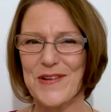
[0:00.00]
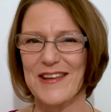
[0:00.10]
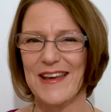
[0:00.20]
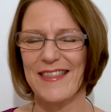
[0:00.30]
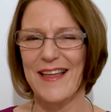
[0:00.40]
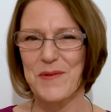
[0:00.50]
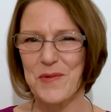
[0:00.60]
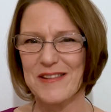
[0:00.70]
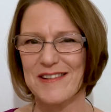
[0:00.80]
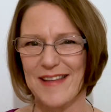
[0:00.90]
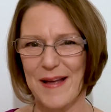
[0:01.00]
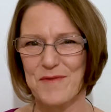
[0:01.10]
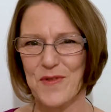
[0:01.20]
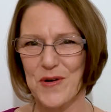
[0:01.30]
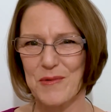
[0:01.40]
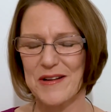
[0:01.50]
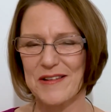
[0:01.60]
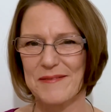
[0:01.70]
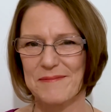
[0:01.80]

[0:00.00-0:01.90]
take that one step forward.